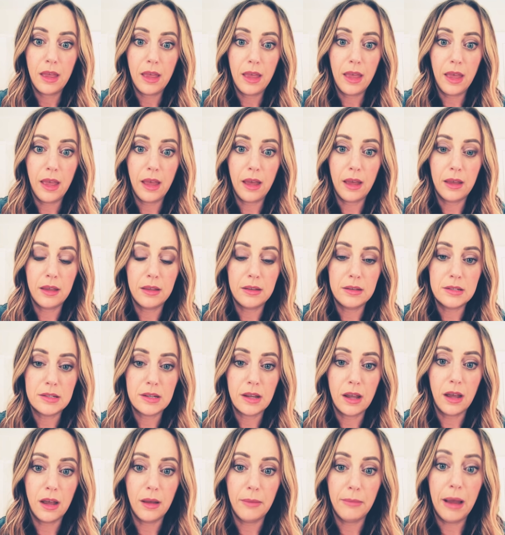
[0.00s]
And
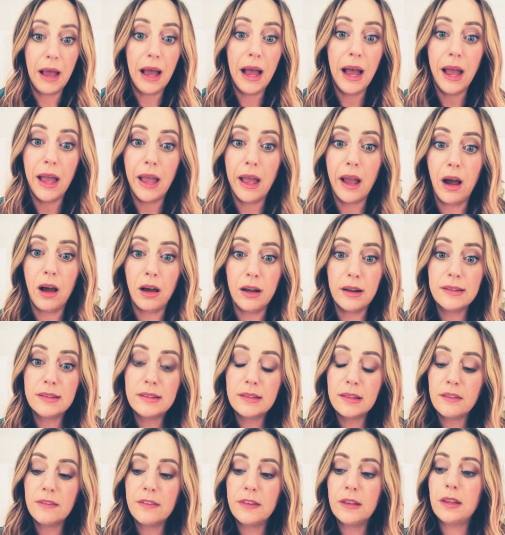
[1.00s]
um, I
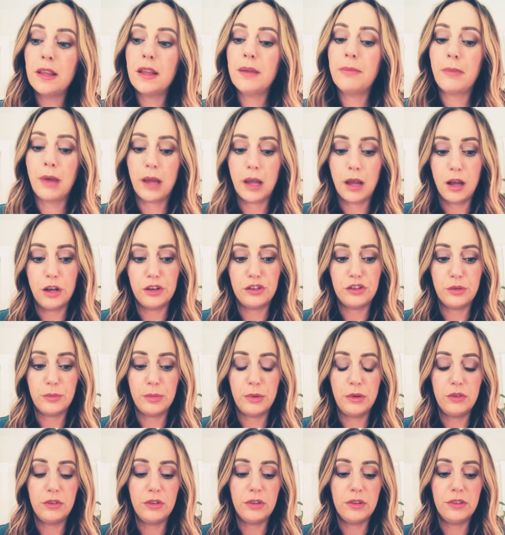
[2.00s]
honestly feel like my
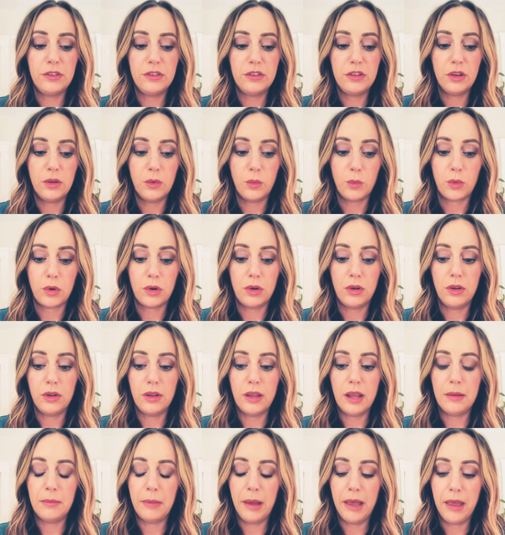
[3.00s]
contributions to the world
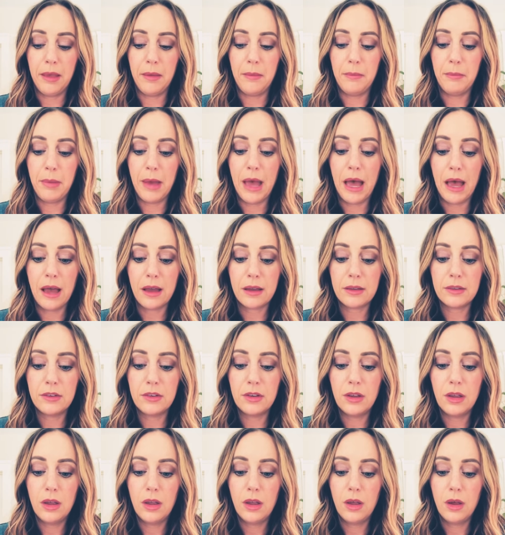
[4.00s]
and my impact
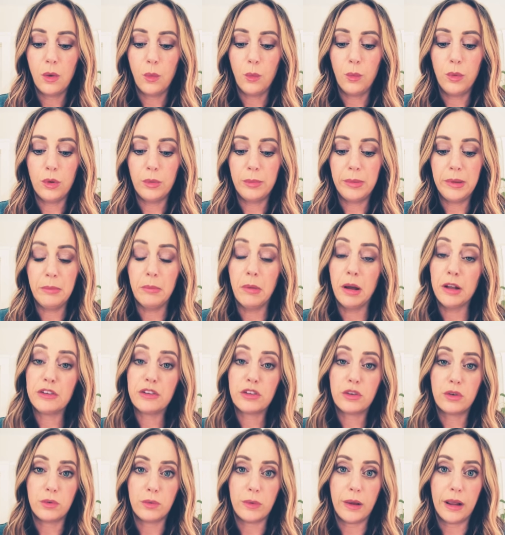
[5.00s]
will be much
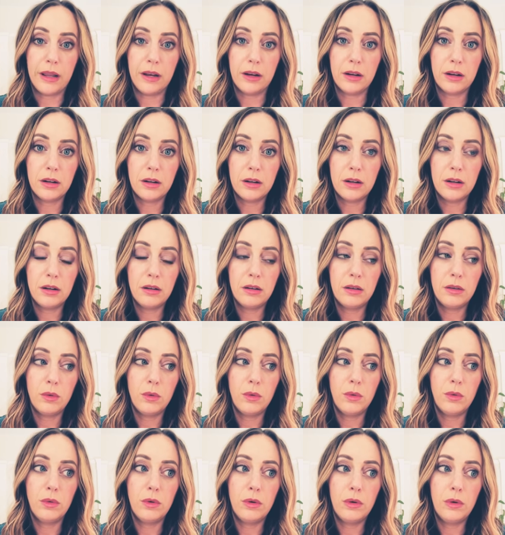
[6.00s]
greater
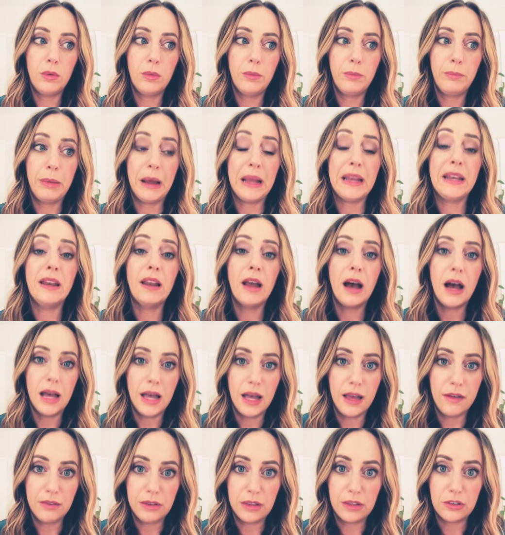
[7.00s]
by not
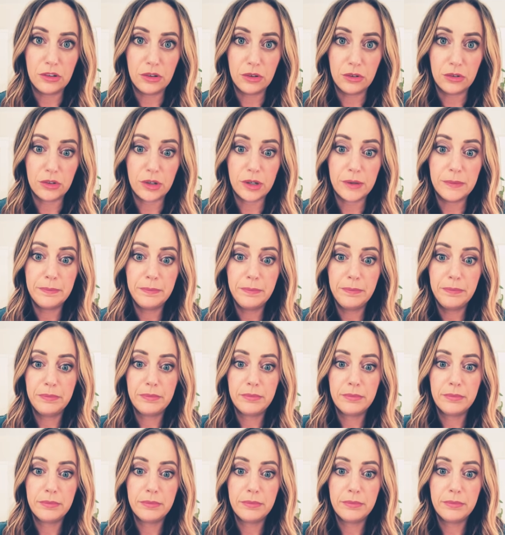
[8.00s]
having children.